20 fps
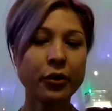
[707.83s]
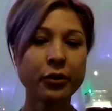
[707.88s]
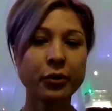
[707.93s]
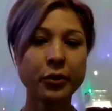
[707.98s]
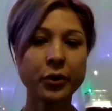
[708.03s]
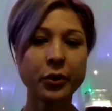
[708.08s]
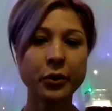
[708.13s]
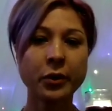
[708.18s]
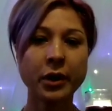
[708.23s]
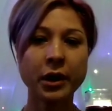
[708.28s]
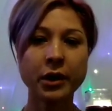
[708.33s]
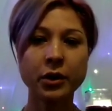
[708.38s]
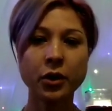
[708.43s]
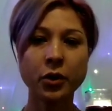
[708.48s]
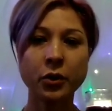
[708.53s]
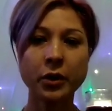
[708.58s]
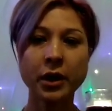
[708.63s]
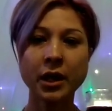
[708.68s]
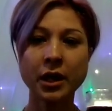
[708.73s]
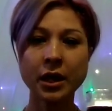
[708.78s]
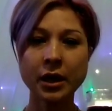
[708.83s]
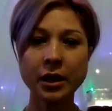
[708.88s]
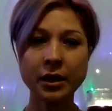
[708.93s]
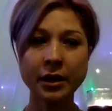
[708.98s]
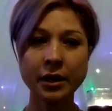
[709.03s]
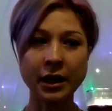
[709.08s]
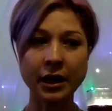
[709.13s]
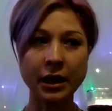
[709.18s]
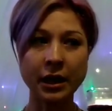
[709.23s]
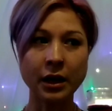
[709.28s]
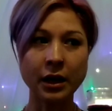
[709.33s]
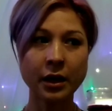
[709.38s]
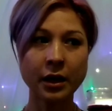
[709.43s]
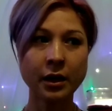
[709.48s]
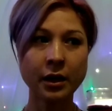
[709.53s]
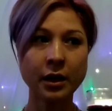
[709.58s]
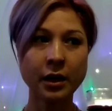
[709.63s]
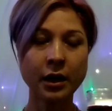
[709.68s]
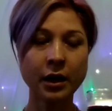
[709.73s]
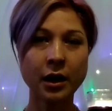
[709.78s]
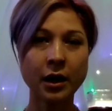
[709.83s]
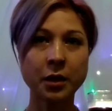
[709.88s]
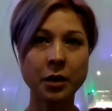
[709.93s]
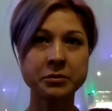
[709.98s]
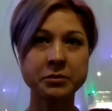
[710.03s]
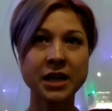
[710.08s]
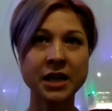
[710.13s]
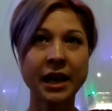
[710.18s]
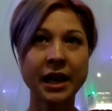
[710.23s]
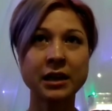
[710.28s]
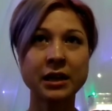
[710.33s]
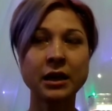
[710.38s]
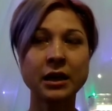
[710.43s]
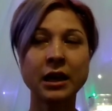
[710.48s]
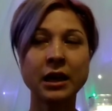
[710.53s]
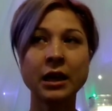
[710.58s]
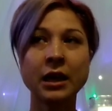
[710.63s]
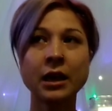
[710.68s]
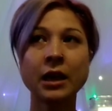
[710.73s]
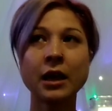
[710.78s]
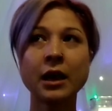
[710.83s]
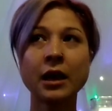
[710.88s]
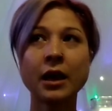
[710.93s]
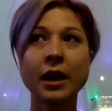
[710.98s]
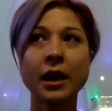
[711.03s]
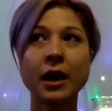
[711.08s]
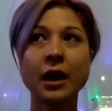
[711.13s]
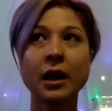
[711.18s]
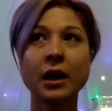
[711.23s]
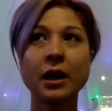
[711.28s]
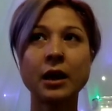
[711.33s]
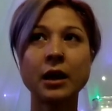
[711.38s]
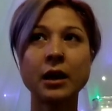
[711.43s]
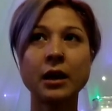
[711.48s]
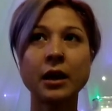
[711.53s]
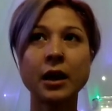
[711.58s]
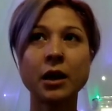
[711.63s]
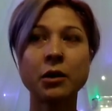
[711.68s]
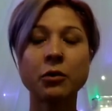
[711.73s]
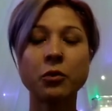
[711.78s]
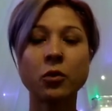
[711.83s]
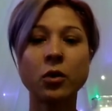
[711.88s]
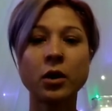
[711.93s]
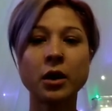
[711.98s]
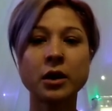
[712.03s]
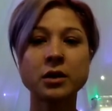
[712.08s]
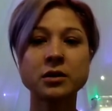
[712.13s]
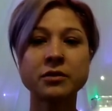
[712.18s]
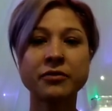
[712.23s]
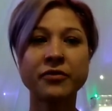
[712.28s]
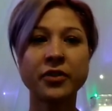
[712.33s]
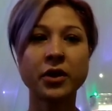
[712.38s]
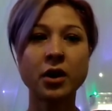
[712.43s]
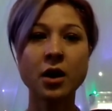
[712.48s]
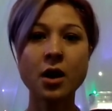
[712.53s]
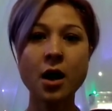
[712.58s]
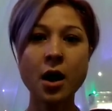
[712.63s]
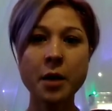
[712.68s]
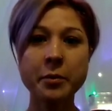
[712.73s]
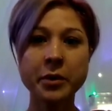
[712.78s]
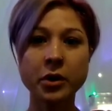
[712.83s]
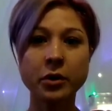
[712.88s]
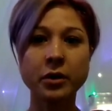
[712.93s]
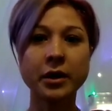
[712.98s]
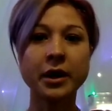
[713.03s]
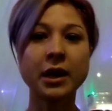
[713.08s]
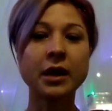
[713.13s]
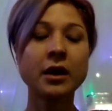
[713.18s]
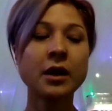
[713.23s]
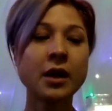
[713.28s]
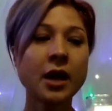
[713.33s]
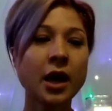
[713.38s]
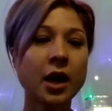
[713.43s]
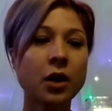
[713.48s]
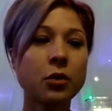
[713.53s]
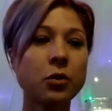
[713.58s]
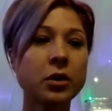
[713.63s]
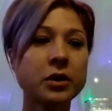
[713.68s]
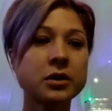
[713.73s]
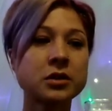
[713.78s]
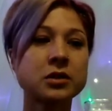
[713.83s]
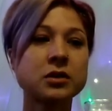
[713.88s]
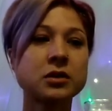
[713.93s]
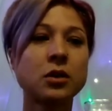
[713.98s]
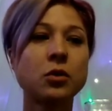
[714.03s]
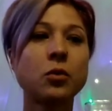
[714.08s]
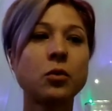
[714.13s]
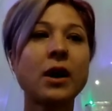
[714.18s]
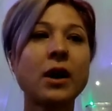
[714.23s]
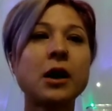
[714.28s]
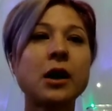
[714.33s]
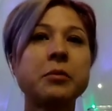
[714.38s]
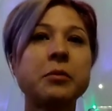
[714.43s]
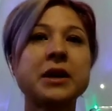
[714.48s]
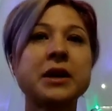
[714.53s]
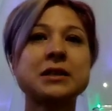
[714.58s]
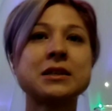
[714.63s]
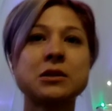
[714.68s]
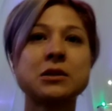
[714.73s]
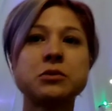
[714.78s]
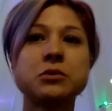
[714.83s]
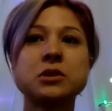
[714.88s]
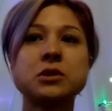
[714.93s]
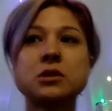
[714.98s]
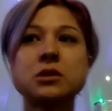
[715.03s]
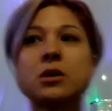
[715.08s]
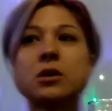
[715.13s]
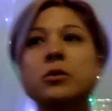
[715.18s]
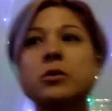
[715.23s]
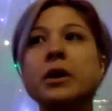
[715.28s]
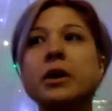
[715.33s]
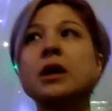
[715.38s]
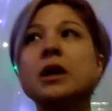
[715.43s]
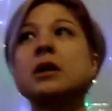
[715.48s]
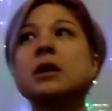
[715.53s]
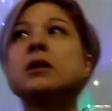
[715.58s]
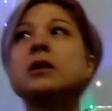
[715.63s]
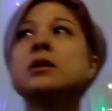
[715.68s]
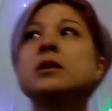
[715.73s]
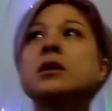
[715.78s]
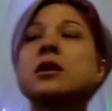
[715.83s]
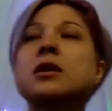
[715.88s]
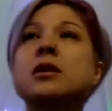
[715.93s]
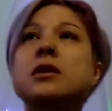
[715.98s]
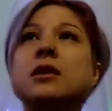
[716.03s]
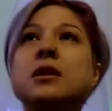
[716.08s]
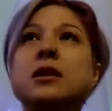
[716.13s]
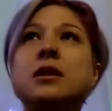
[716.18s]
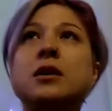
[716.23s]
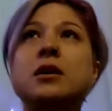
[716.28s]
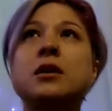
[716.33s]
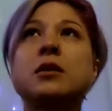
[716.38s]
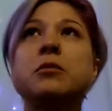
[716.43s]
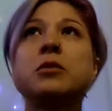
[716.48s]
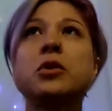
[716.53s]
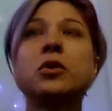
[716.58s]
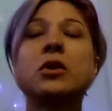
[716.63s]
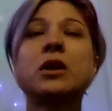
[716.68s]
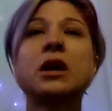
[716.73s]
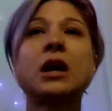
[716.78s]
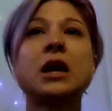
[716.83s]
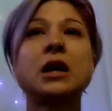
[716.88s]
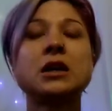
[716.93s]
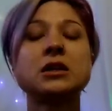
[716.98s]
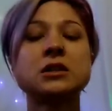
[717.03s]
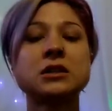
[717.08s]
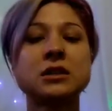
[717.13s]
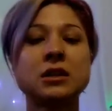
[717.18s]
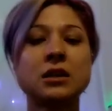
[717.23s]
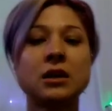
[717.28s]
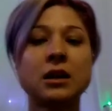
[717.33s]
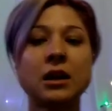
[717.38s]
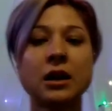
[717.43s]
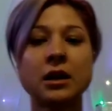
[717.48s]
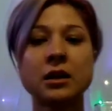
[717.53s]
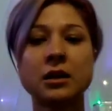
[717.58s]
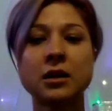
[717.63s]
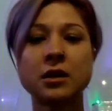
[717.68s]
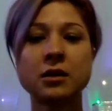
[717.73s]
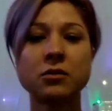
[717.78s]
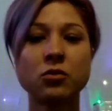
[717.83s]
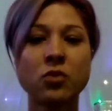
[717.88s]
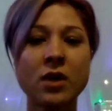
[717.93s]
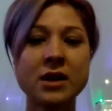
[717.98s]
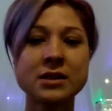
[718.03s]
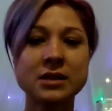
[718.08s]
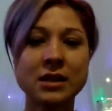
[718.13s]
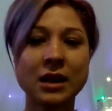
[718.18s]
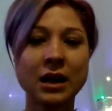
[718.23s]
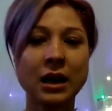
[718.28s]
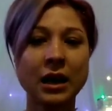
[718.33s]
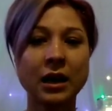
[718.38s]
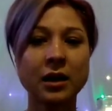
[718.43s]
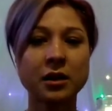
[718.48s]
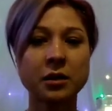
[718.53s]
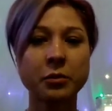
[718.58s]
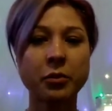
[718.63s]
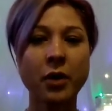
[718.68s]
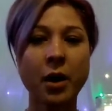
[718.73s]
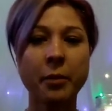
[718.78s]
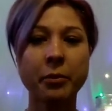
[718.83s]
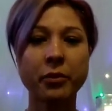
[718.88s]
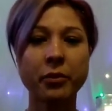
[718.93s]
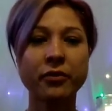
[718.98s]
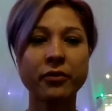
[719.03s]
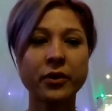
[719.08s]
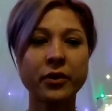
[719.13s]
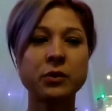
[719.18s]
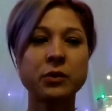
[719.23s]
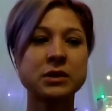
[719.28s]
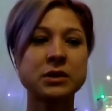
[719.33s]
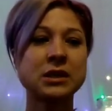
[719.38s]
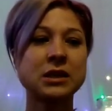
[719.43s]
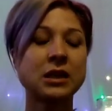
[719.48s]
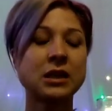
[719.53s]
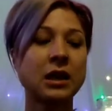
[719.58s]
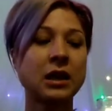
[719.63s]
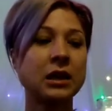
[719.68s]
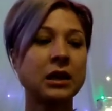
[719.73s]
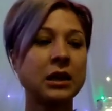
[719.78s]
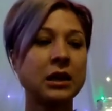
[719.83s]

through a new healing technique, and it worked phenomenally. It worked so well because I was so in communication and resonating at the proper frequency that I